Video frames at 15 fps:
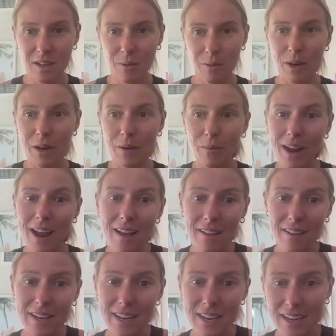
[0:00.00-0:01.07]
When in
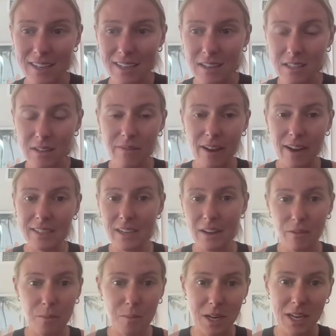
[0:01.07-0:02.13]
reality, it does affect
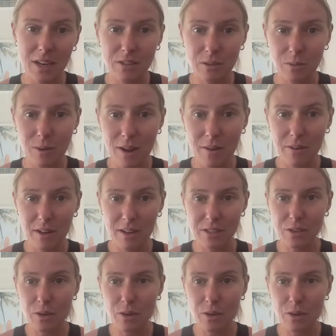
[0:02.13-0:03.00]
everybody else around us.